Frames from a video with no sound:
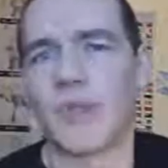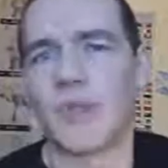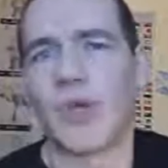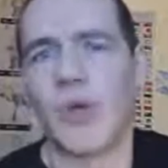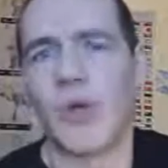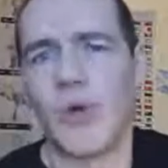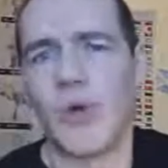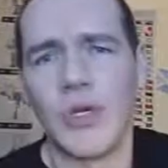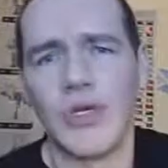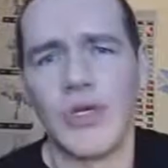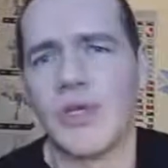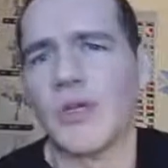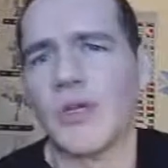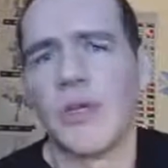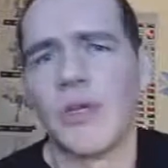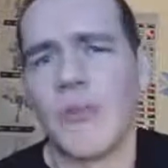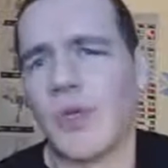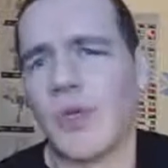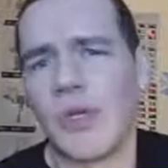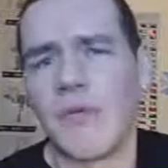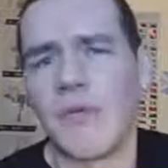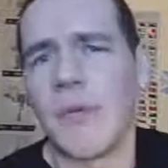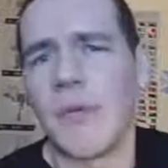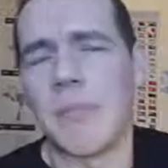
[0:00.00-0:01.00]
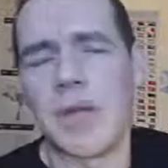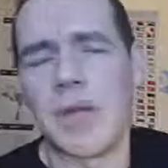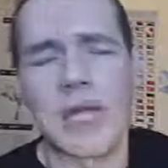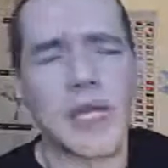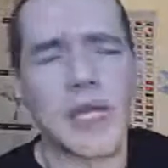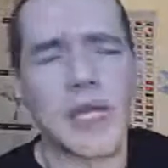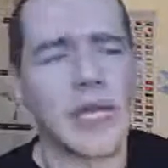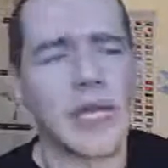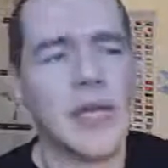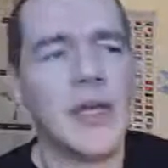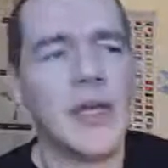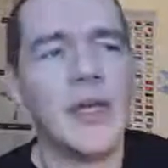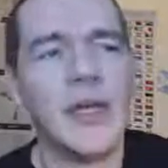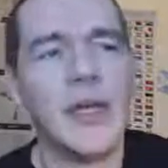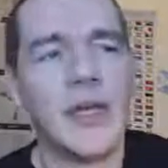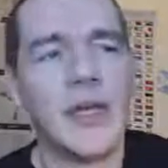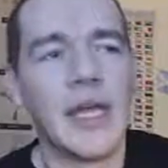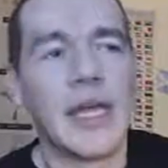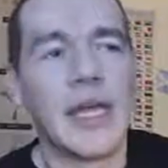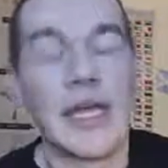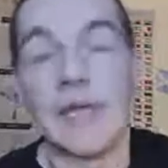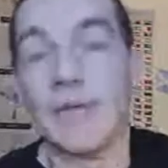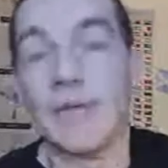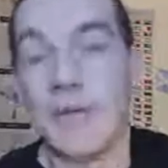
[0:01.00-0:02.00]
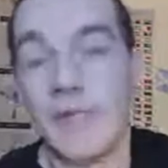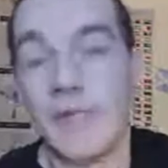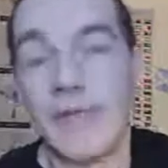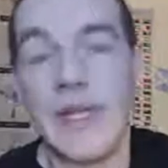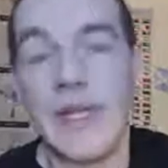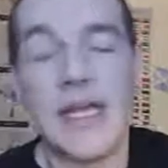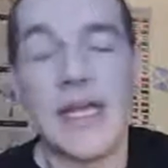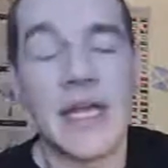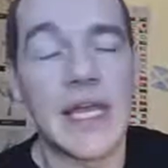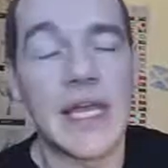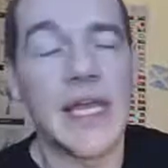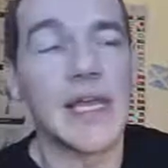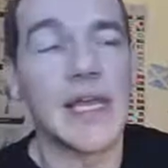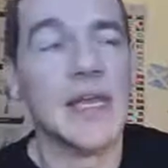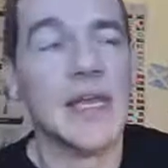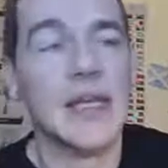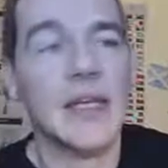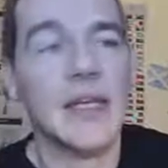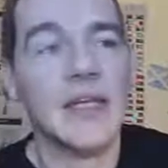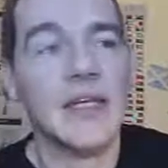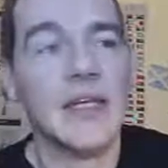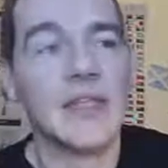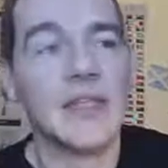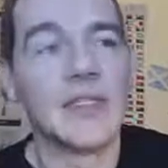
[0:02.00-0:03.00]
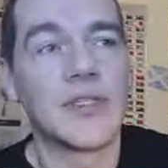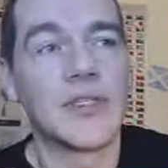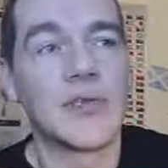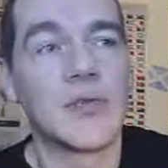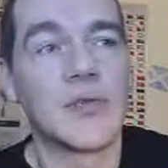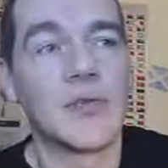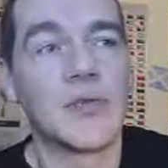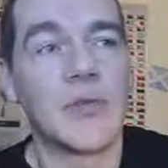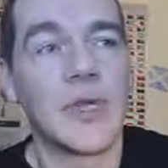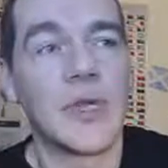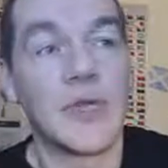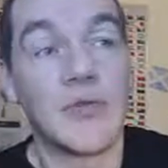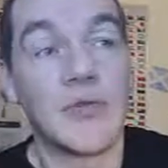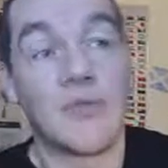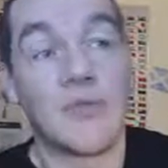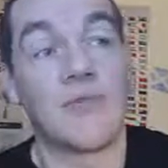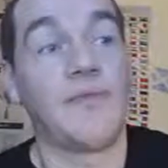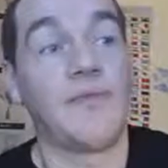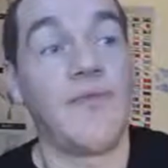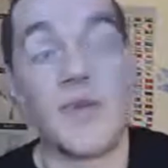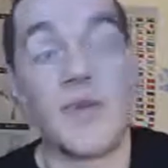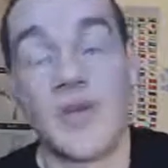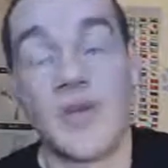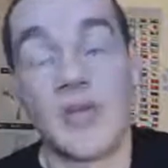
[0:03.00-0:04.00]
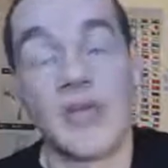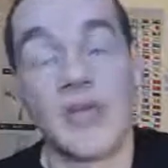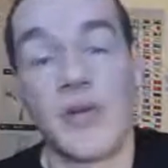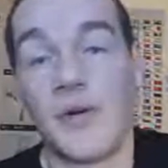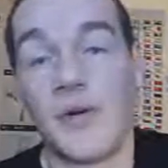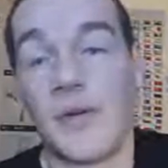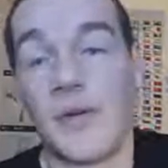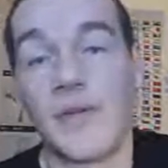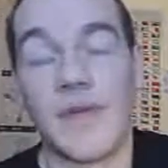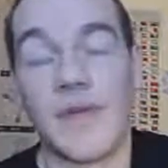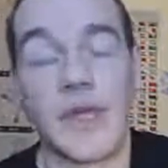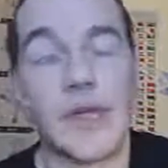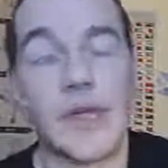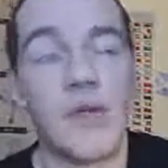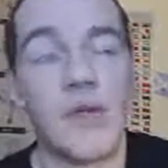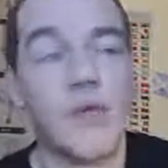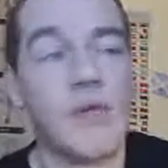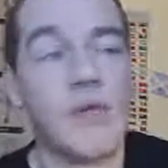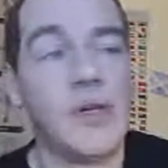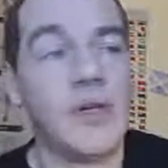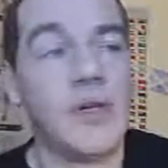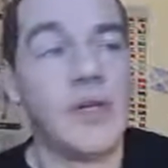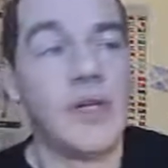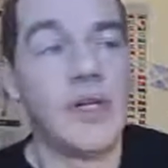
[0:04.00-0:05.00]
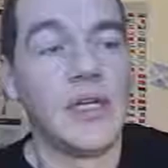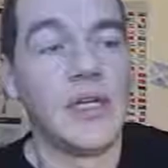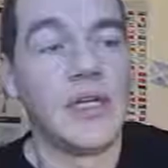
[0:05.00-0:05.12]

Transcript: I'm Scottish, come on, give me a break. Uh, it was free, right? So I thought, fuck it, I'll give it a go.